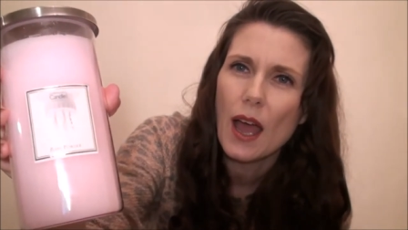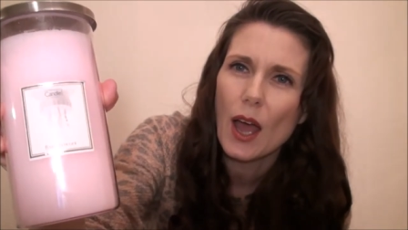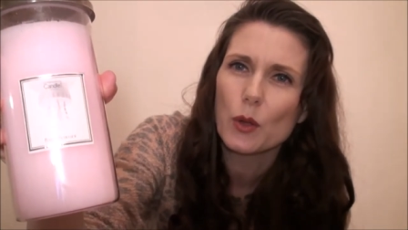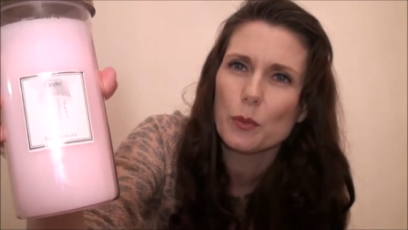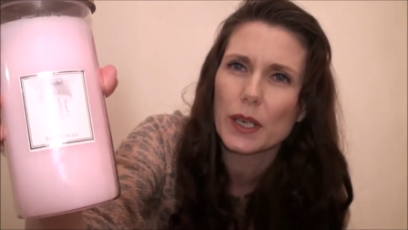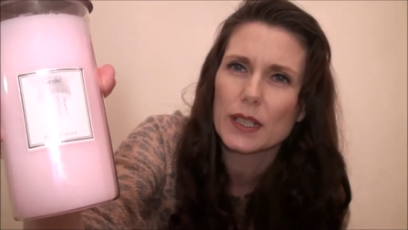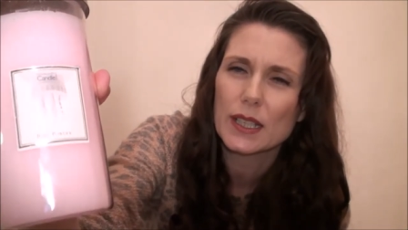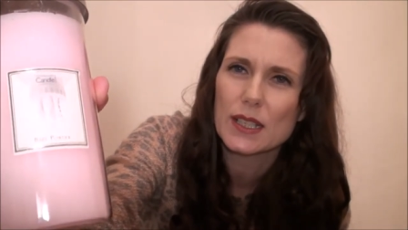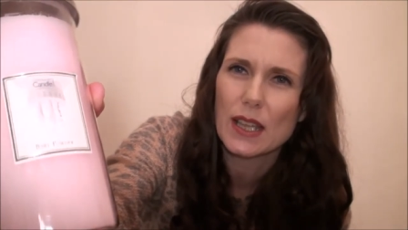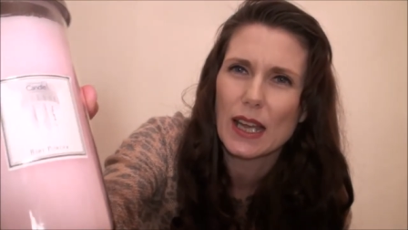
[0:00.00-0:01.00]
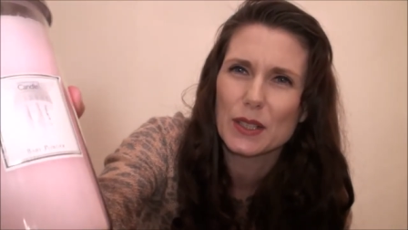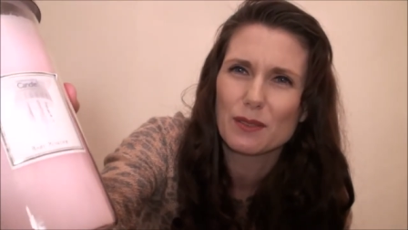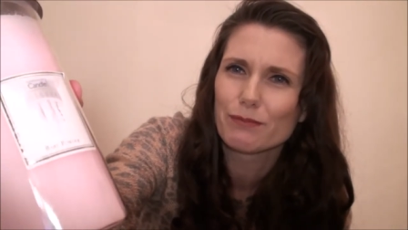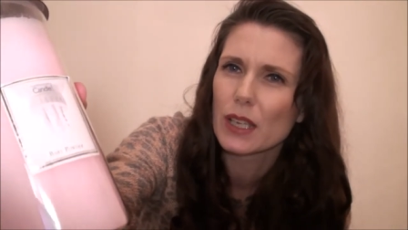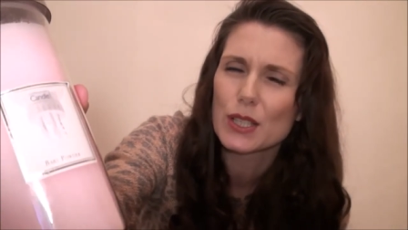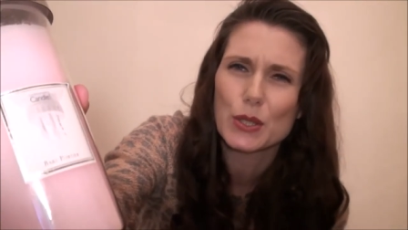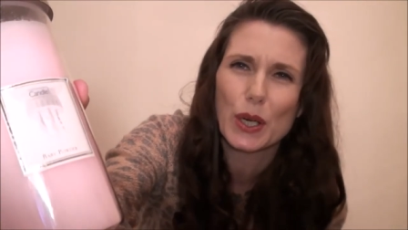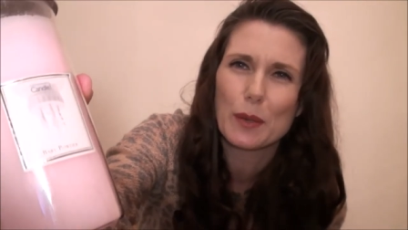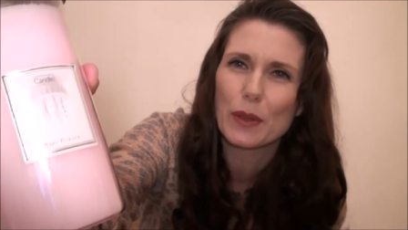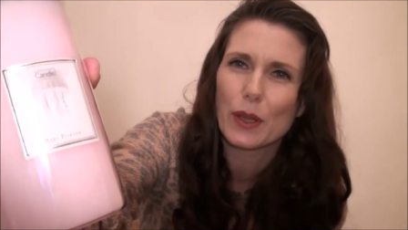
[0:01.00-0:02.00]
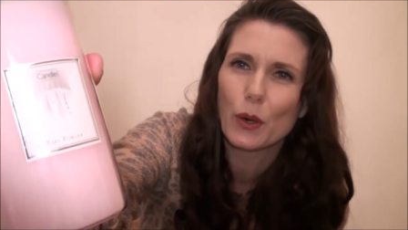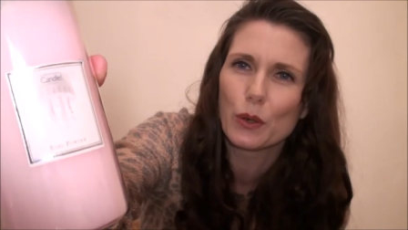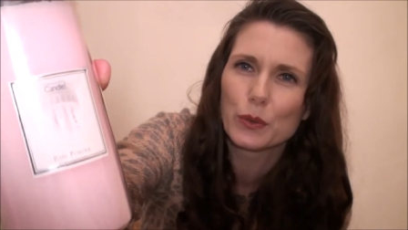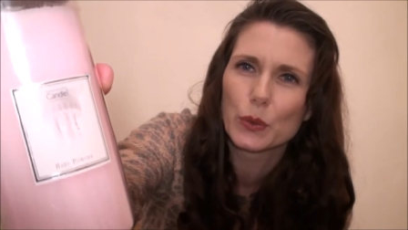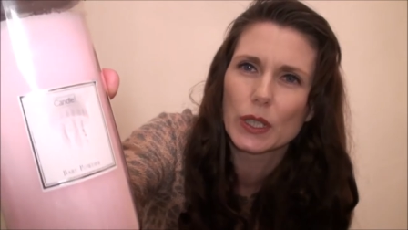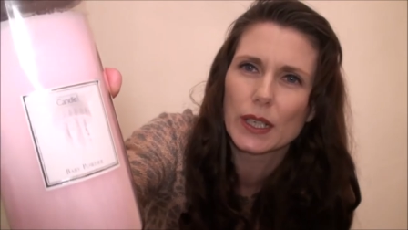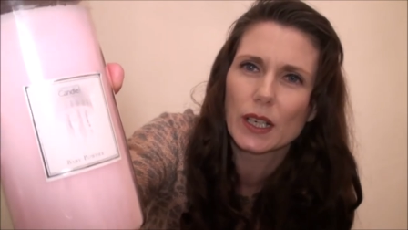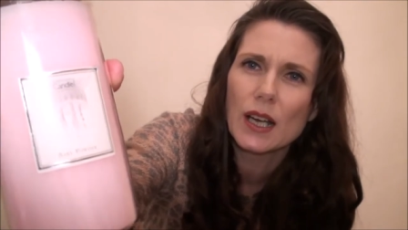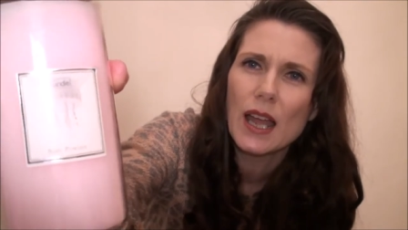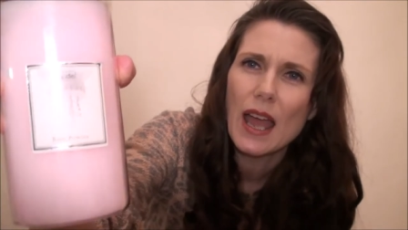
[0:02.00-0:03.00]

how pretty is that sorry about the awful glare